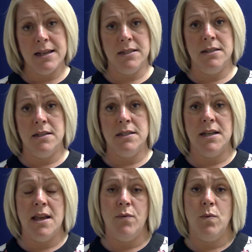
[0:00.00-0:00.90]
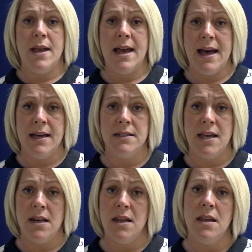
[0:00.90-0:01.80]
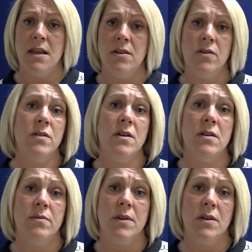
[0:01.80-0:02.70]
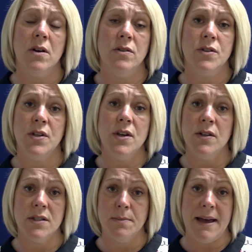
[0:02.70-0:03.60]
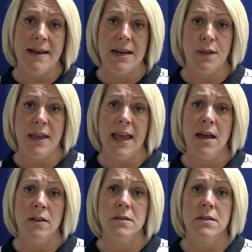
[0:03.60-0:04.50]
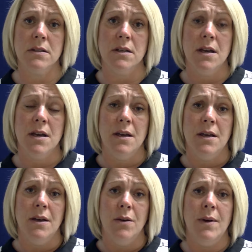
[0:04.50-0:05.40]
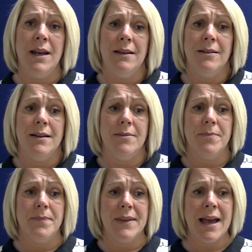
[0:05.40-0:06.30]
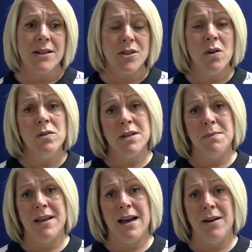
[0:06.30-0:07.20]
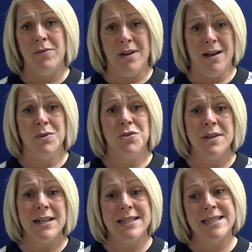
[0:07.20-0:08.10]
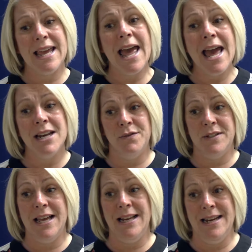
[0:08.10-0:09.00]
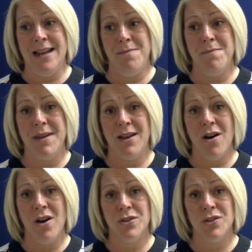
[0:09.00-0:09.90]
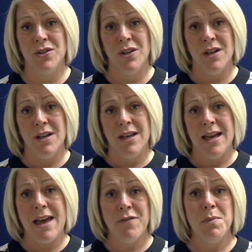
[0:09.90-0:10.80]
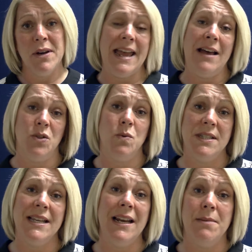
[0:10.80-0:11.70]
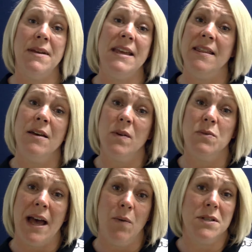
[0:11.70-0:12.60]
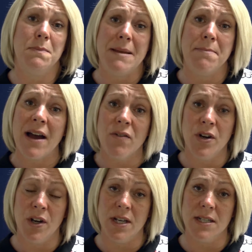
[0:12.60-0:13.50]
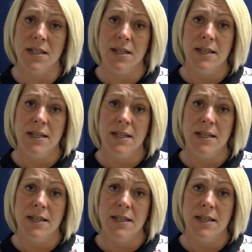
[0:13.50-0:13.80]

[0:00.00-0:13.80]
asked us if we had any other concerns about anything else. Well, I told him that I was really scared of telling him because everybody else was telling me that I was being paranoid.